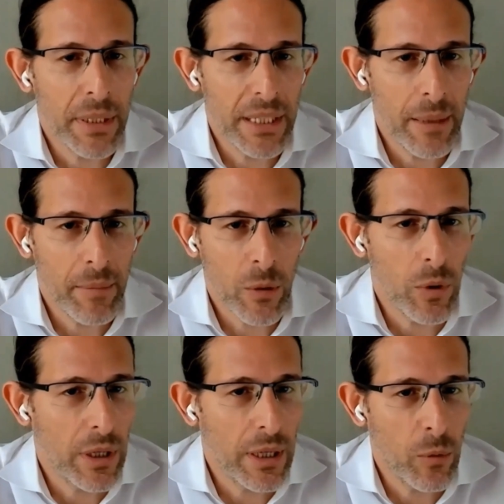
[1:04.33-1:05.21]
pandemic
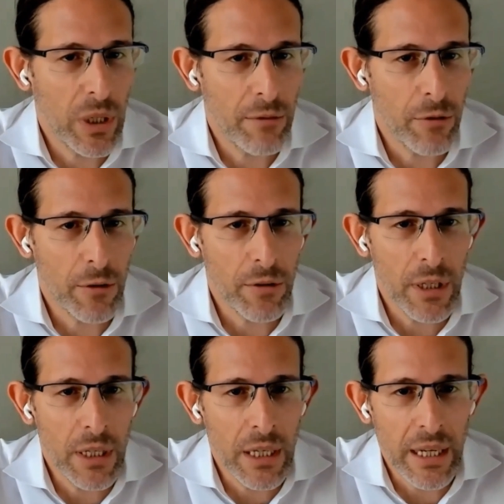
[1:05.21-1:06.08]
will evolve.
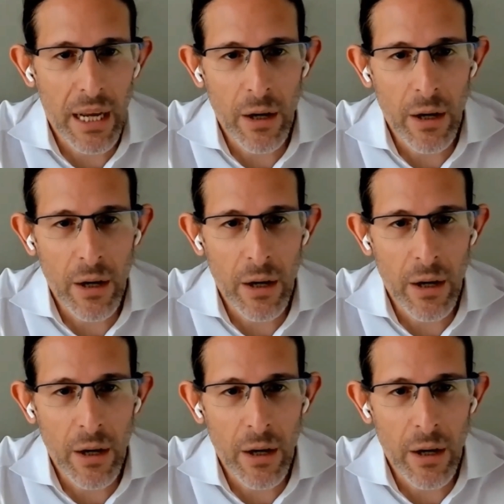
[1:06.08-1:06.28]
And I